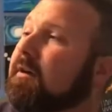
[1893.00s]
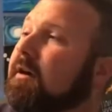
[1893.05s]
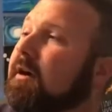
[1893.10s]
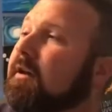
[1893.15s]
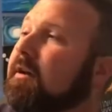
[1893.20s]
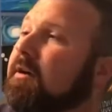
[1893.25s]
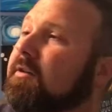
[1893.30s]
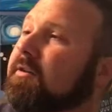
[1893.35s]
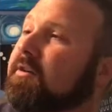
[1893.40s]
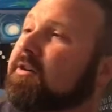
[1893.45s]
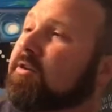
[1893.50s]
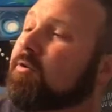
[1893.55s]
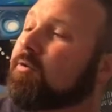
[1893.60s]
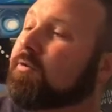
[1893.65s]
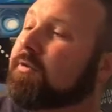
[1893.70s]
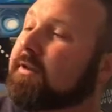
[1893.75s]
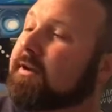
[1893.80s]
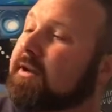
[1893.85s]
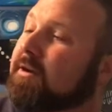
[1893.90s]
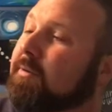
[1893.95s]
Another
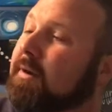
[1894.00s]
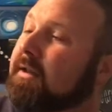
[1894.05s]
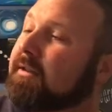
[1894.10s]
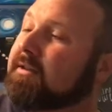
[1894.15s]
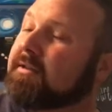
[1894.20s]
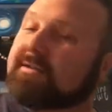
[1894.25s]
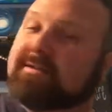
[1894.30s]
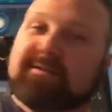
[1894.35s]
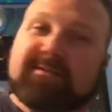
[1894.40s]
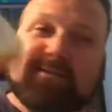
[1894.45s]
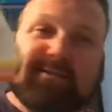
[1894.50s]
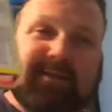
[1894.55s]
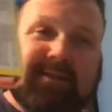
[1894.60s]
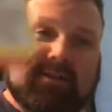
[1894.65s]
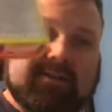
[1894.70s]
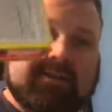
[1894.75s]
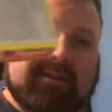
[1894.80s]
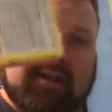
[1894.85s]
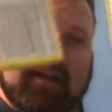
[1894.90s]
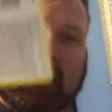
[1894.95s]
cool thing about this is
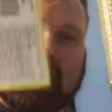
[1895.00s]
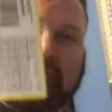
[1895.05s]
they have